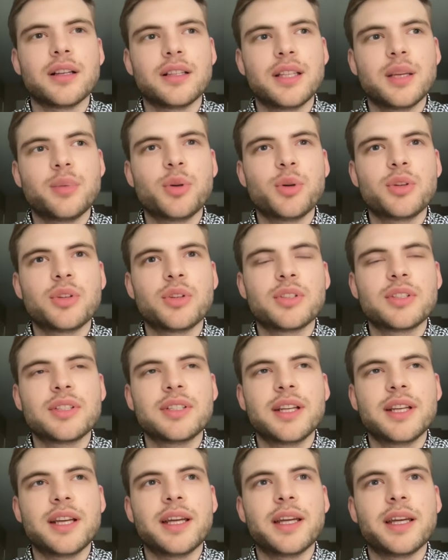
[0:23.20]
typical
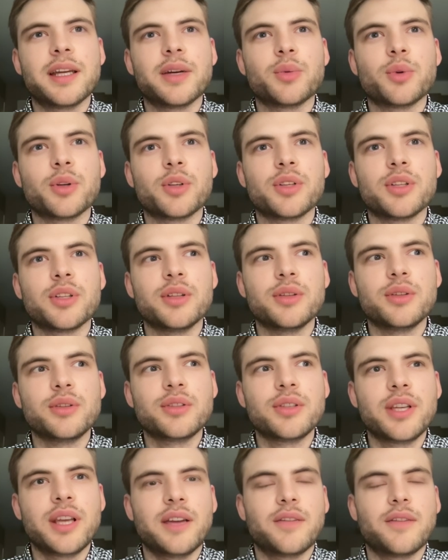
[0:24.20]
day would
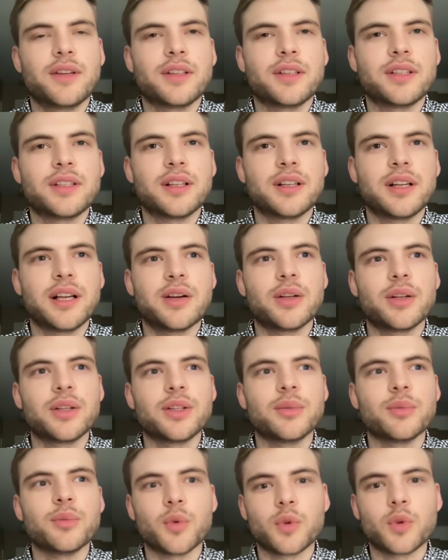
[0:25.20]
usually have us start out in
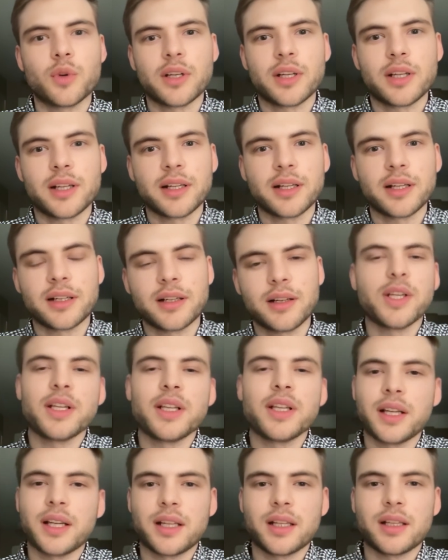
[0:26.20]
the morning,
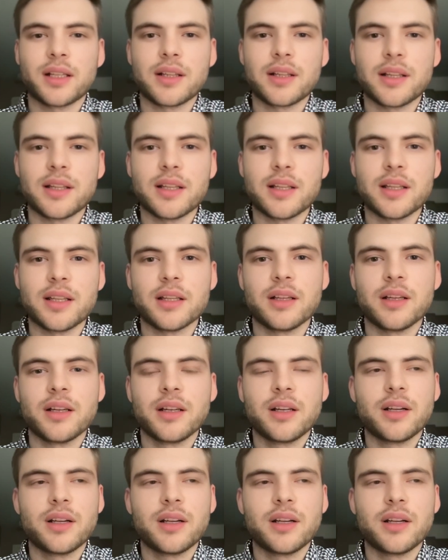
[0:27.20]
get in the